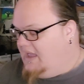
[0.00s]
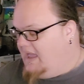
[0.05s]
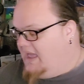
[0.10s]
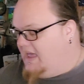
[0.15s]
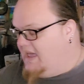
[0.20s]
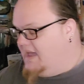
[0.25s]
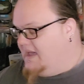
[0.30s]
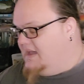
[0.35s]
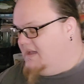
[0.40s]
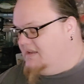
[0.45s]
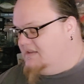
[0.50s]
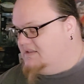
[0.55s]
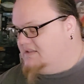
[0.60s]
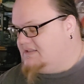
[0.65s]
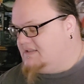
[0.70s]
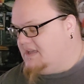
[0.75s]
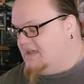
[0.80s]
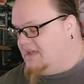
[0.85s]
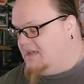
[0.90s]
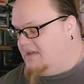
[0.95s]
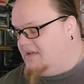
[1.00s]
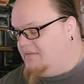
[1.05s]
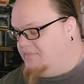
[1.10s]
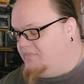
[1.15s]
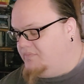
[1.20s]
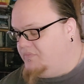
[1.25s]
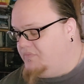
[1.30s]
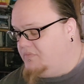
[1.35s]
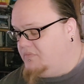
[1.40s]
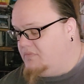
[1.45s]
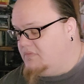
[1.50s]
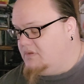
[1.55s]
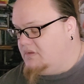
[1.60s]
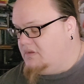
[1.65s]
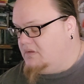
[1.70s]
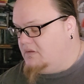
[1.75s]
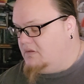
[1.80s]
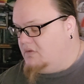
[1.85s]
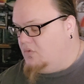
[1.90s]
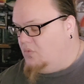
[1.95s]
And
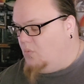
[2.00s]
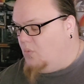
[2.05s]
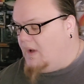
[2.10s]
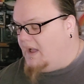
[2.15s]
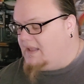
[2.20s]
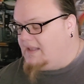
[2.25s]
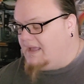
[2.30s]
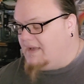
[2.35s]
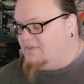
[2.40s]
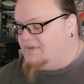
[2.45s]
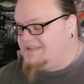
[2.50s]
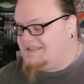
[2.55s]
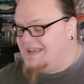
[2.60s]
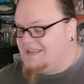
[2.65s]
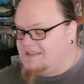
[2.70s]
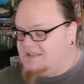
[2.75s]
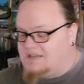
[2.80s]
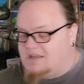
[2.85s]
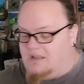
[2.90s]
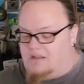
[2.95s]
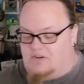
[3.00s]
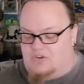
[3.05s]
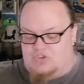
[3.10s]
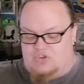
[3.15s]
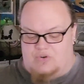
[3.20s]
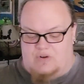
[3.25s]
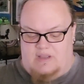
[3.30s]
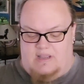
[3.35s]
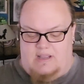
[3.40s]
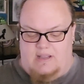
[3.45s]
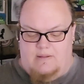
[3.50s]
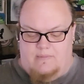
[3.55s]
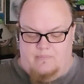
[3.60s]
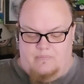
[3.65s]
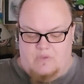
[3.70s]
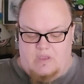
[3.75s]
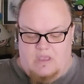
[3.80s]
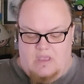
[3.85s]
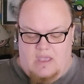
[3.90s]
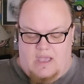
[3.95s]
while I was at the Dollar Tree,
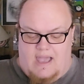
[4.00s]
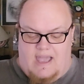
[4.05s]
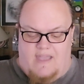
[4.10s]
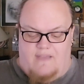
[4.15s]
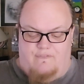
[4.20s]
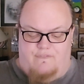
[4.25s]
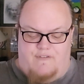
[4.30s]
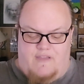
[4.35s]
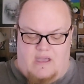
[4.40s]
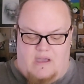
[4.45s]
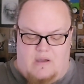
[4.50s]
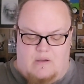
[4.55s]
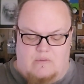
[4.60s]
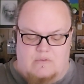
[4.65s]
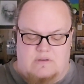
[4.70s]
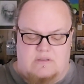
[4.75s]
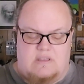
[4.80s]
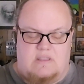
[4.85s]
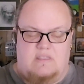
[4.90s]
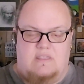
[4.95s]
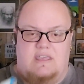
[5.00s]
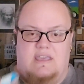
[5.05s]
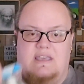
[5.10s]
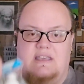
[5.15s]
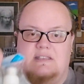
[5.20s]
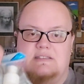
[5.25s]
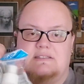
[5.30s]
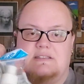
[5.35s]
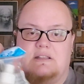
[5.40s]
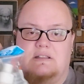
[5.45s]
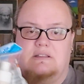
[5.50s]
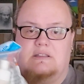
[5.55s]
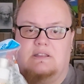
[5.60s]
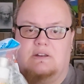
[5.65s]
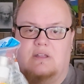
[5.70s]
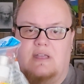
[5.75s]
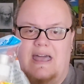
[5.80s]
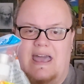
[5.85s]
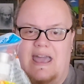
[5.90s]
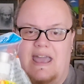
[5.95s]
I found these
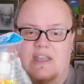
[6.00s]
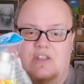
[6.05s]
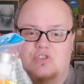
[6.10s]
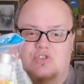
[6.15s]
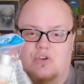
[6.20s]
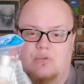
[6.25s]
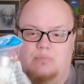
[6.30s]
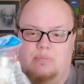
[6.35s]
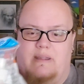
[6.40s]
little hydro